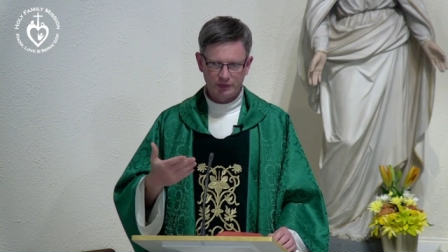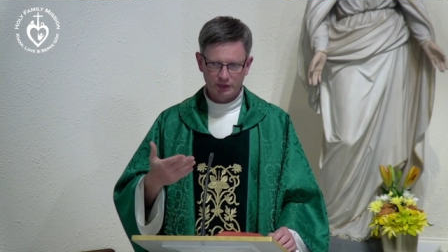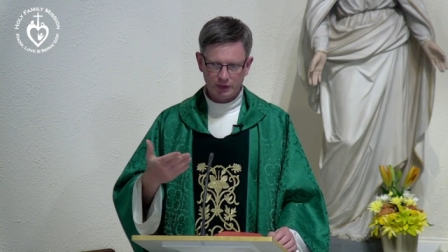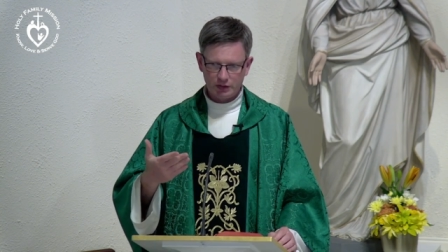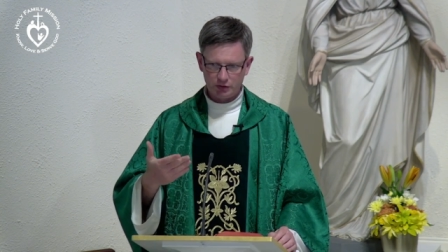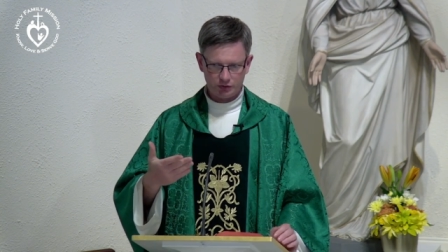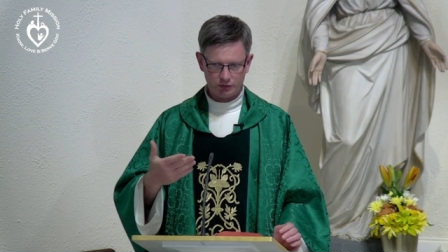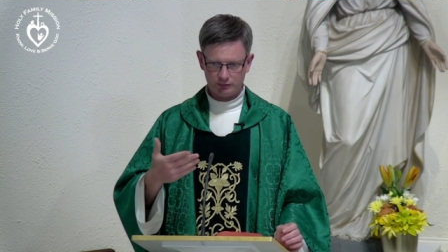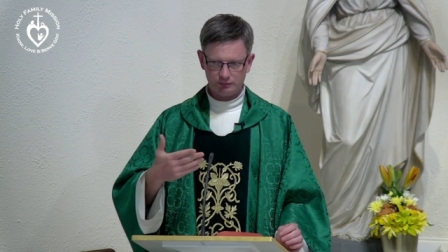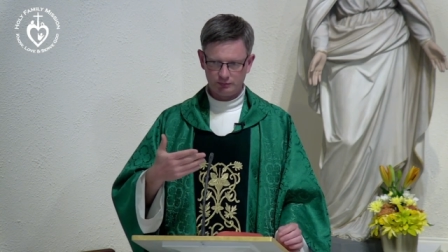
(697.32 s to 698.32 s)

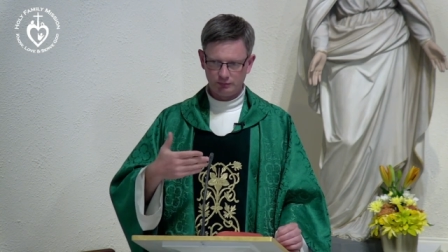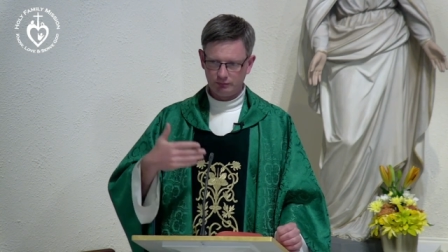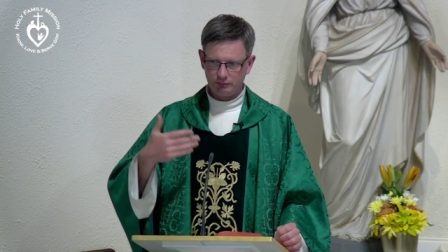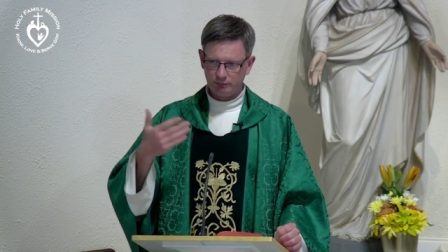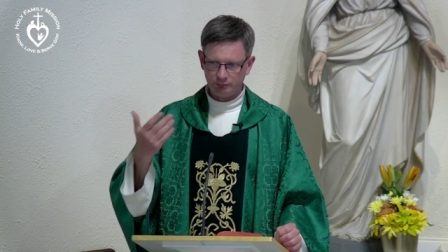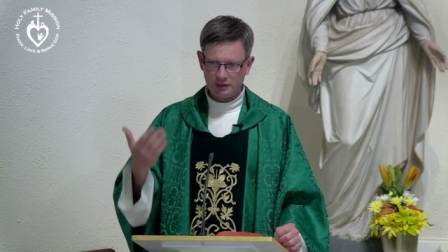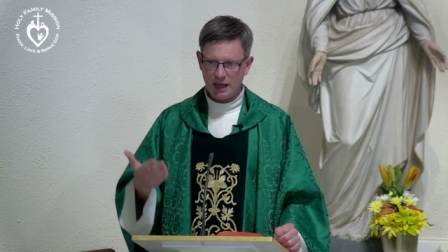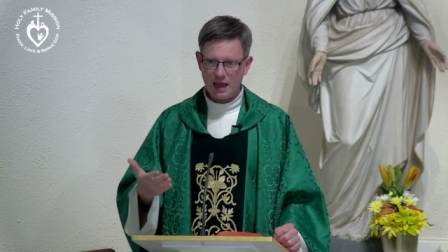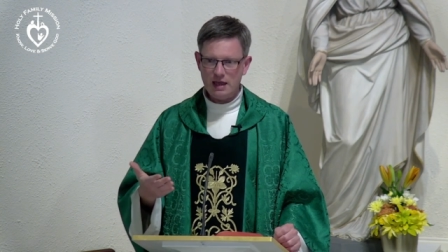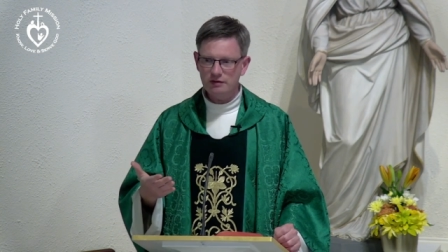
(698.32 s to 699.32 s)
your
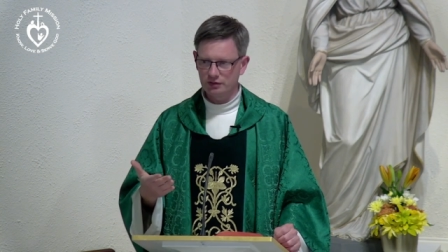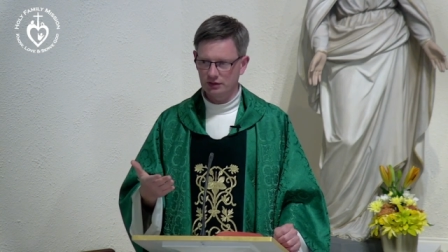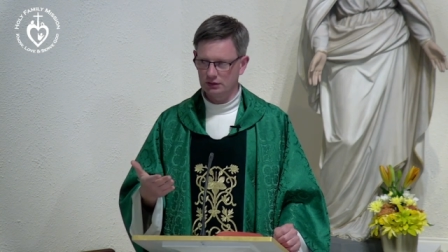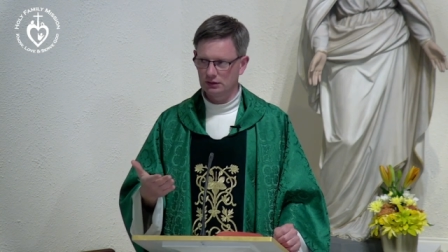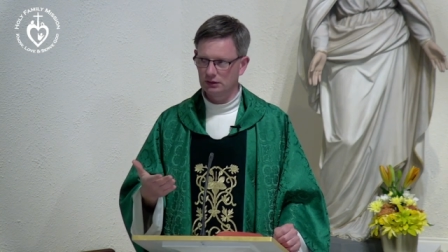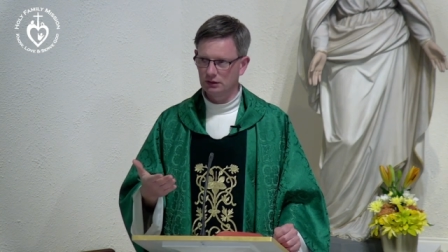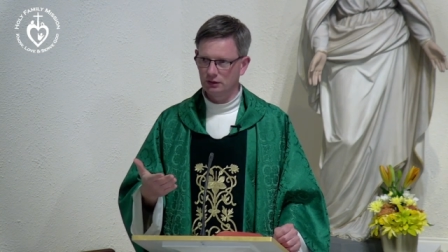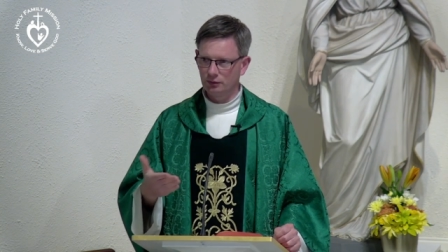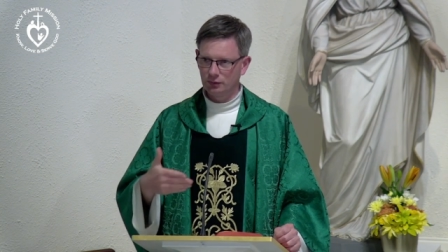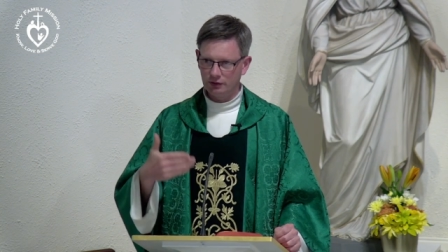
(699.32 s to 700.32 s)
behavior
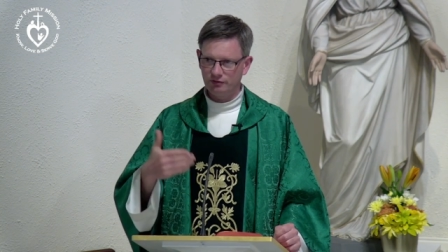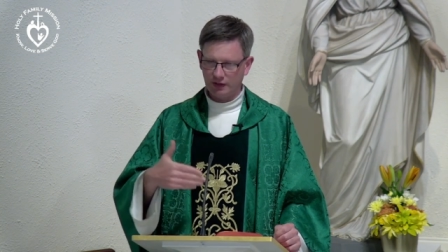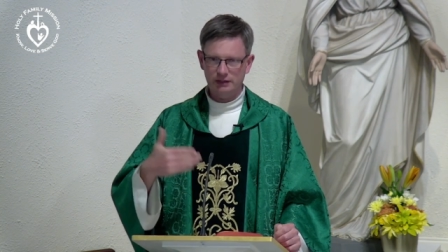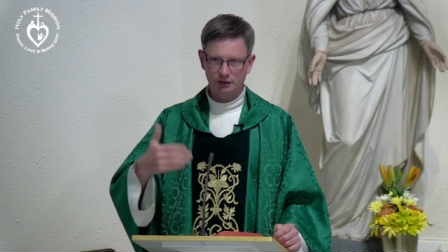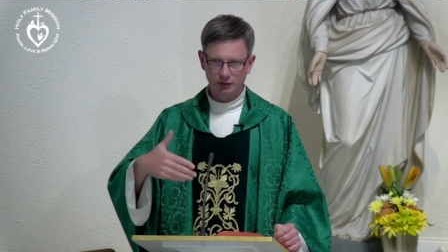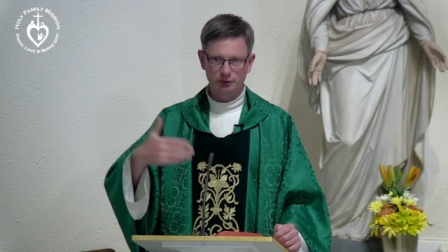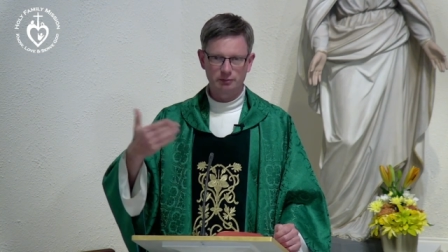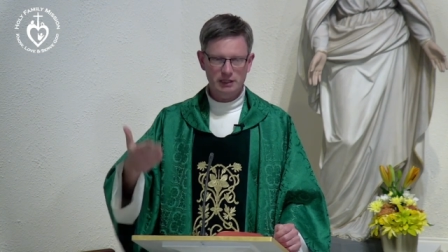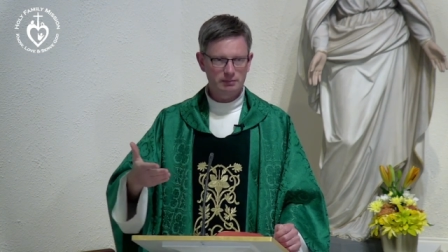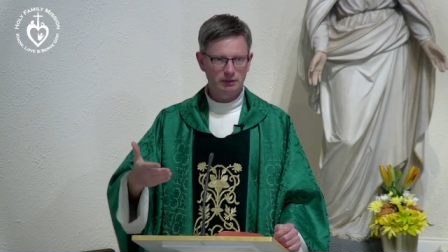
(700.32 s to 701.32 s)
will affect other
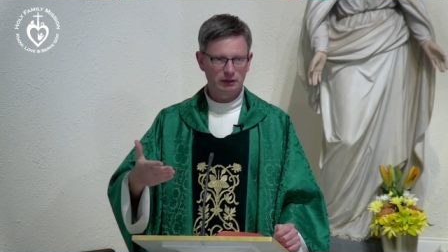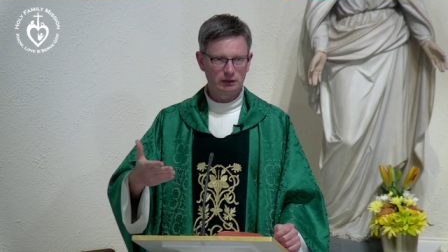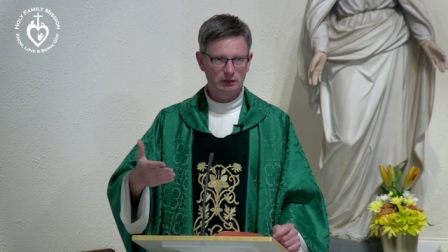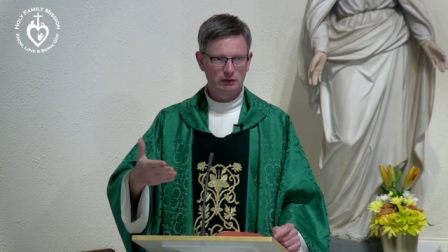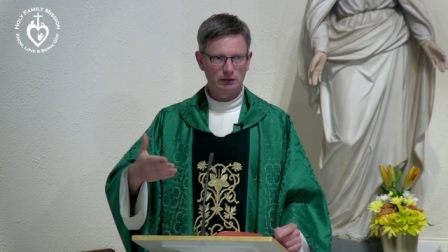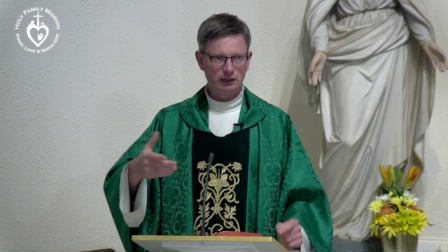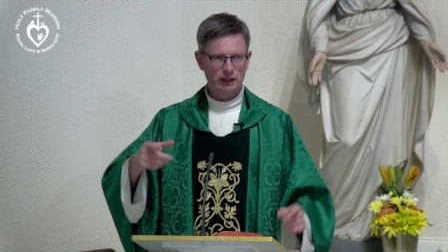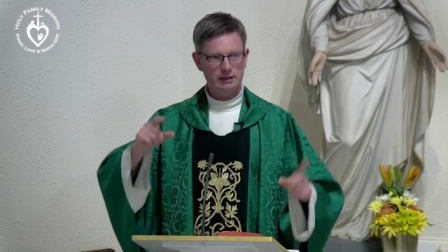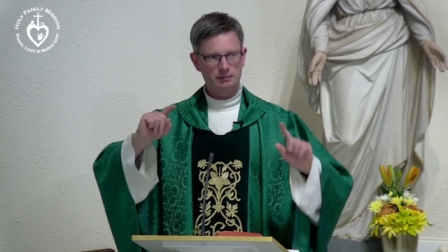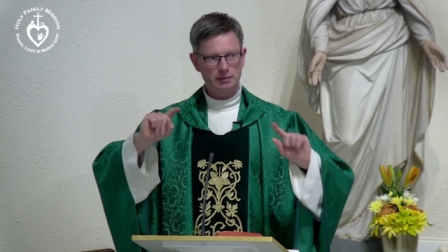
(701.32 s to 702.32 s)
people. And
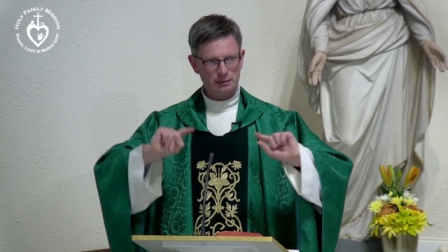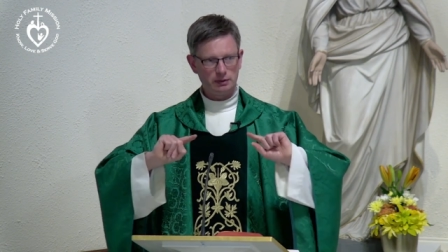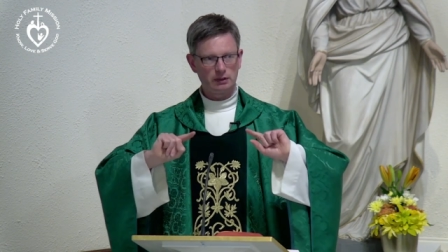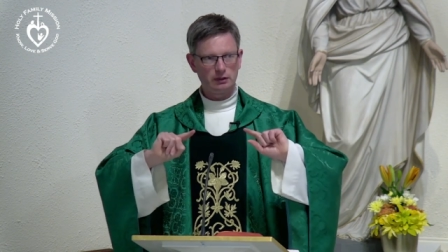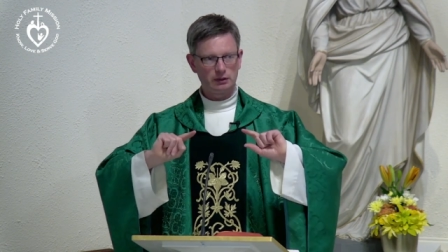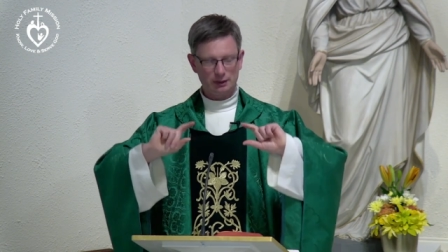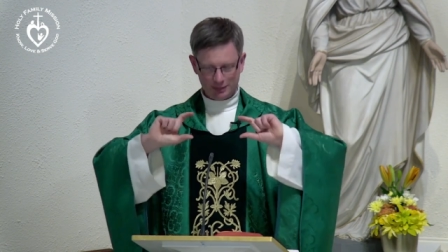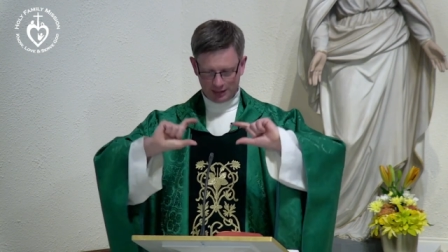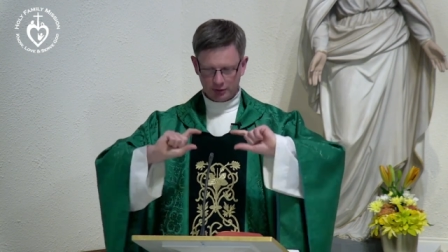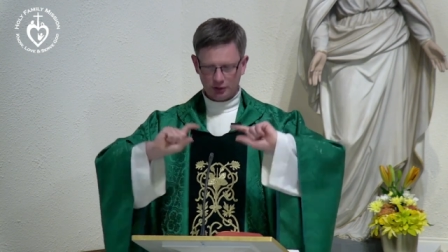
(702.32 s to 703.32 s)
the people, the
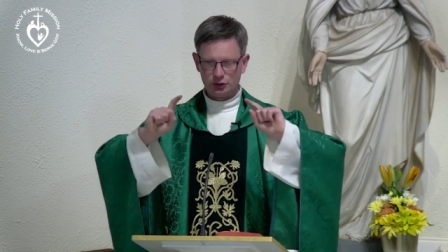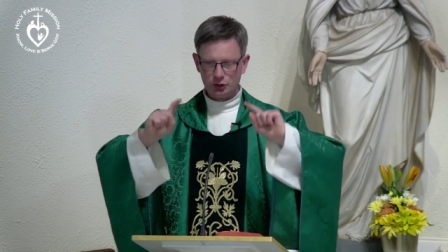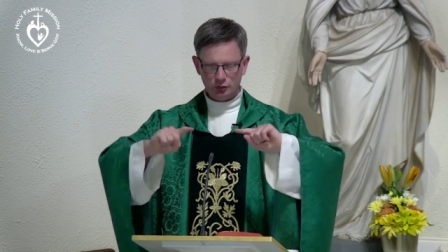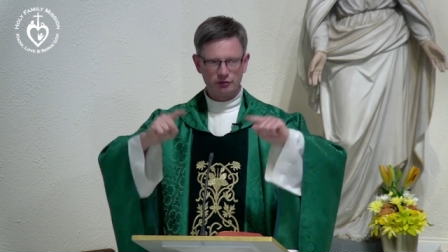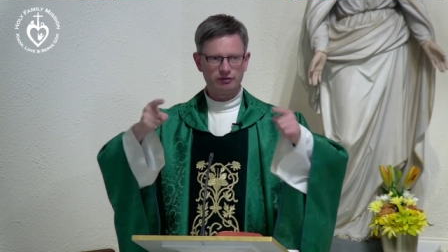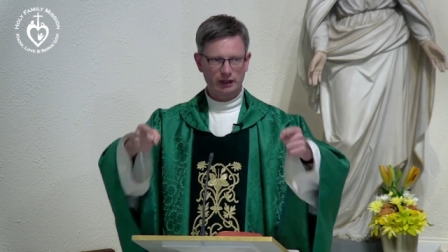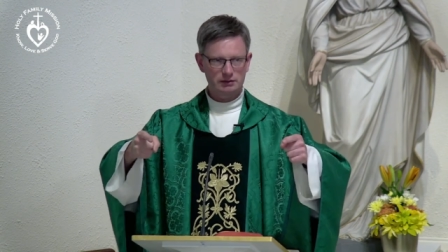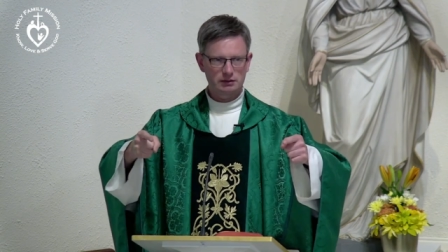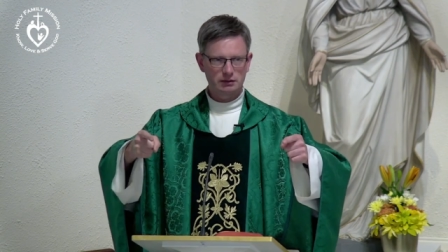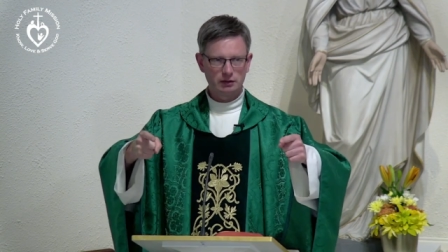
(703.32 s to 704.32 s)
people you affect
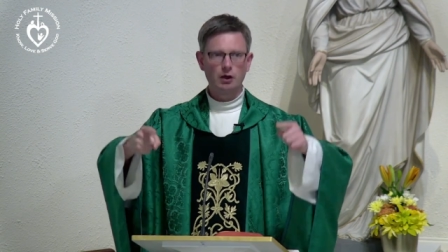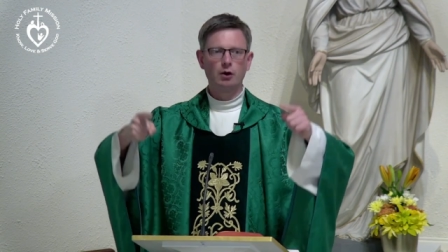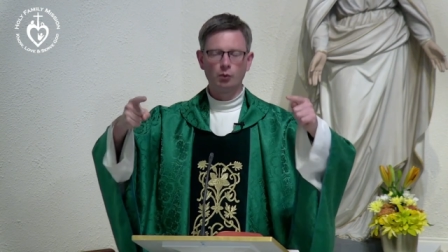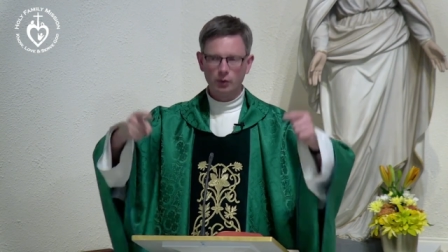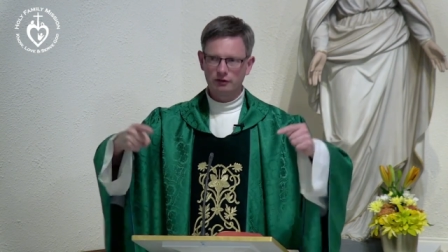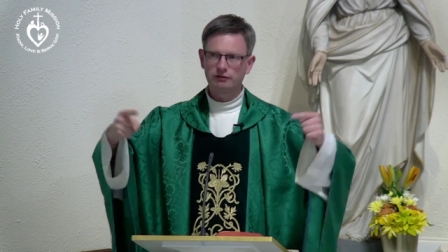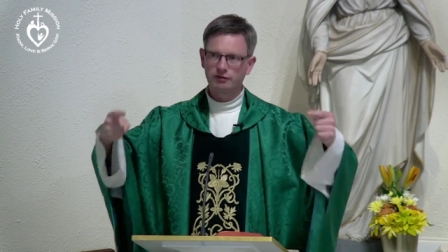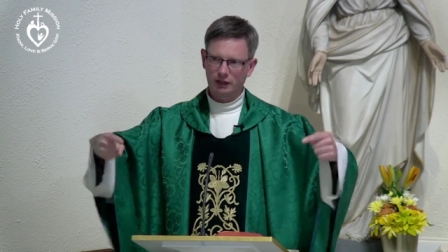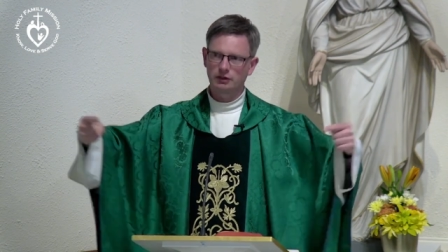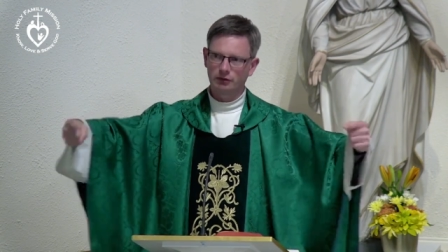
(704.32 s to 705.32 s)
will
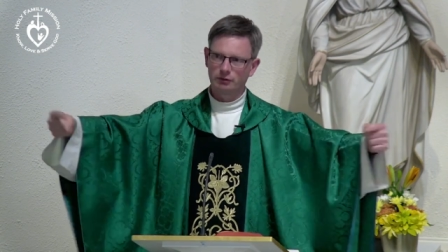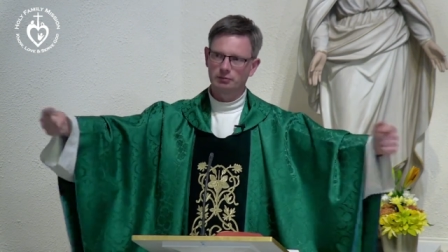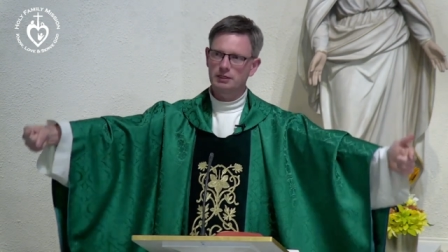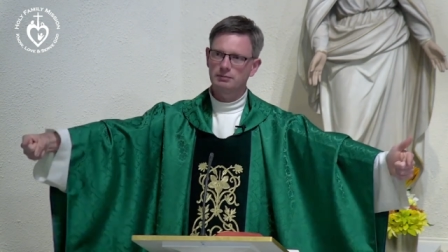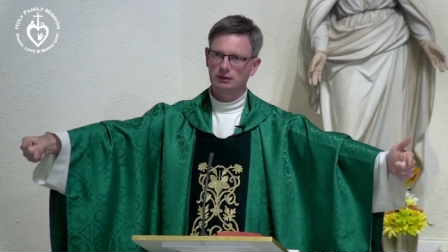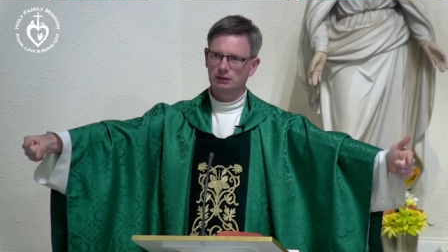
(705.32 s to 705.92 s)
affect other people.